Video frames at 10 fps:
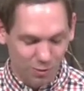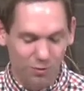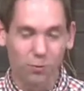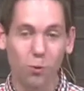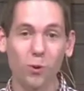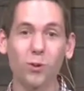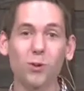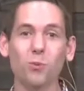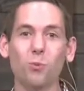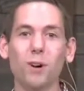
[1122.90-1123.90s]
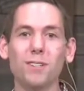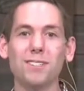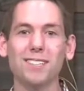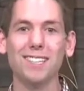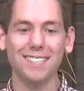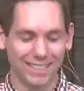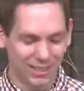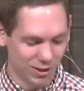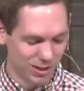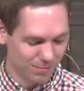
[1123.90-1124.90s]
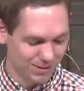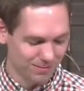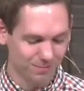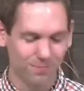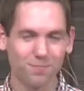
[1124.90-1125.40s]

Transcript: were foreigners once in Egypt.